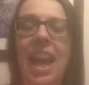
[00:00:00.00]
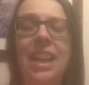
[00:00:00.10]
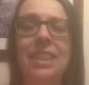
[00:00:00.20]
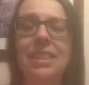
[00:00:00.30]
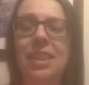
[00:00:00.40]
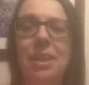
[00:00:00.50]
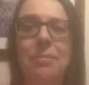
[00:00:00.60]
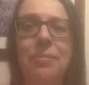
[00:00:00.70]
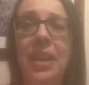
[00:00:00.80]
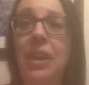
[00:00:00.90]
And
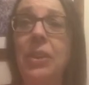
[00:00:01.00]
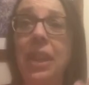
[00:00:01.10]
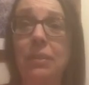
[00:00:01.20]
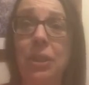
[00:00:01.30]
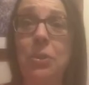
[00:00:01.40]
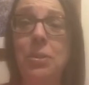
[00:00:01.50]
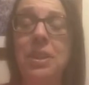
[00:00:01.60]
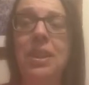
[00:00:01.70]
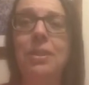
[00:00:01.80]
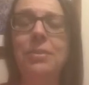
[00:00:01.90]
you get a
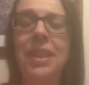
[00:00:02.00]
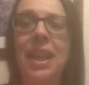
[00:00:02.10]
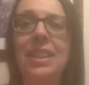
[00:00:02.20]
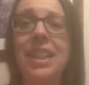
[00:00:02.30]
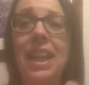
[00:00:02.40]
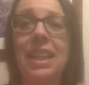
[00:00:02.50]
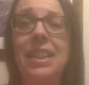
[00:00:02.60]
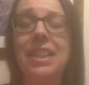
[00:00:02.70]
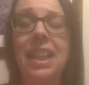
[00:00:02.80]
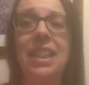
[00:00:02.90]
recording of that, and
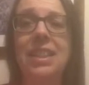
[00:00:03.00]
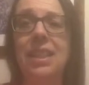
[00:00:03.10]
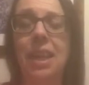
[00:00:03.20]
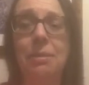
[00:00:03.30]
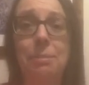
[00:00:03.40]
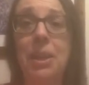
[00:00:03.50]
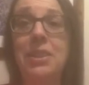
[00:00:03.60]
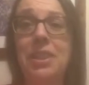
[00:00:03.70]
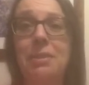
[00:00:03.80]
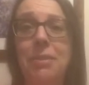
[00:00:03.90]
it's
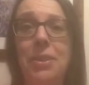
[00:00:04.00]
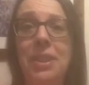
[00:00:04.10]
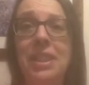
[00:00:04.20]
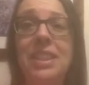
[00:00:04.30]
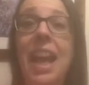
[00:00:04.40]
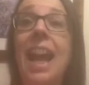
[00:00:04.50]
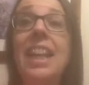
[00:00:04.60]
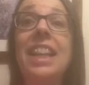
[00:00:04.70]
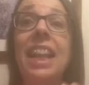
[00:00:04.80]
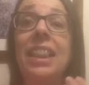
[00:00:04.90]
personally focused.
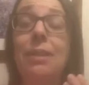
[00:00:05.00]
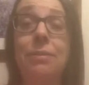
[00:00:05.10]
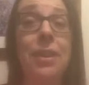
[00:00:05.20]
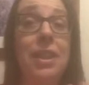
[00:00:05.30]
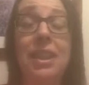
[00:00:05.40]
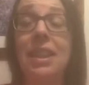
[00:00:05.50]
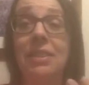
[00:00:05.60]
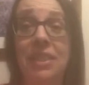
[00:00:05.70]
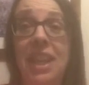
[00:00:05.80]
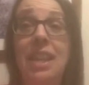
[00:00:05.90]
And the first
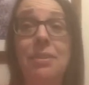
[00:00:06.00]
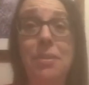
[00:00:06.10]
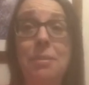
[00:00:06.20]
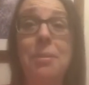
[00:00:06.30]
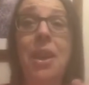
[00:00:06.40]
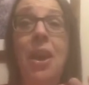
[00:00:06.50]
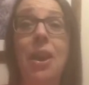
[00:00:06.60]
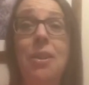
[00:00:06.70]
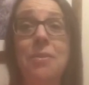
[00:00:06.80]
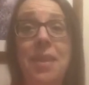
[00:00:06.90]
10 of them
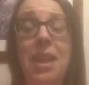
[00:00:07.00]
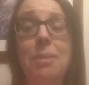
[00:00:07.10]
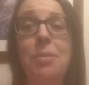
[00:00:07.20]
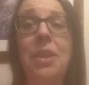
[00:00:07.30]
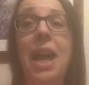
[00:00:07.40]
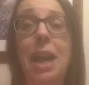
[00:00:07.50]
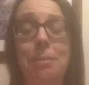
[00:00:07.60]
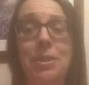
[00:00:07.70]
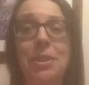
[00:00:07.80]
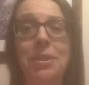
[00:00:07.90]
are available
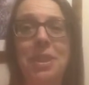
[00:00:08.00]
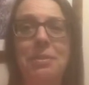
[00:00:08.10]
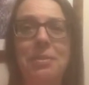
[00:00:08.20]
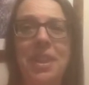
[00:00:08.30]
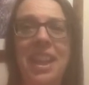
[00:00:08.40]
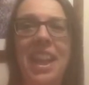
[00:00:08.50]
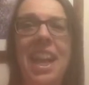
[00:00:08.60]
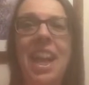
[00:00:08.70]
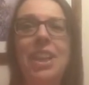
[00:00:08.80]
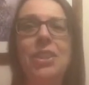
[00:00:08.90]
absolutely free.
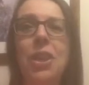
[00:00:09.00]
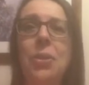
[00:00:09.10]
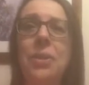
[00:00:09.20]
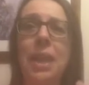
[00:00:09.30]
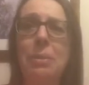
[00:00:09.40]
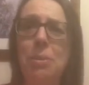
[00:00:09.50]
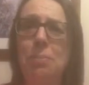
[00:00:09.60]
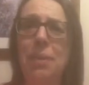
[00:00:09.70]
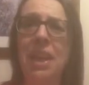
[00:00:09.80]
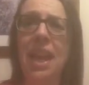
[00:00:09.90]
So there will
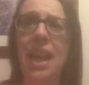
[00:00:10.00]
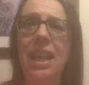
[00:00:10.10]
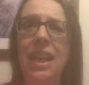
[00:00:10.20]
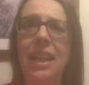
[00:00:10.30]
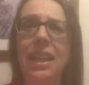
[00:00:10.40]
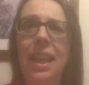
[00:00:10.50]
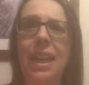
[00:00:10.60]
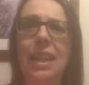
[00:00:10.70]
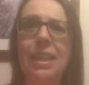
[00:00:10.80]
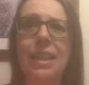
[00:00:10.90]
be a link
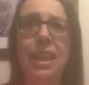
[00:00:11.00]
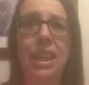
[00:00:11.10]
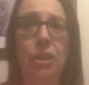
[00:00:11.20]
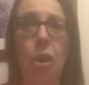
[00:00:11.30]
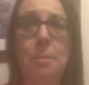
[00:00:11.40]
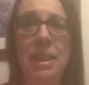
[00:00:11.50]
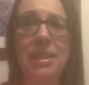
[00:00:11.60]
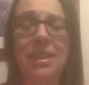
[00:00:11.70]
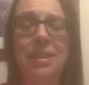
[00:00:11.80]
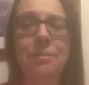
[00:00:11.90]
in the
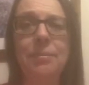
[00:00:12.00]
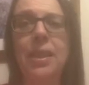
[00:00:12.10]
comments.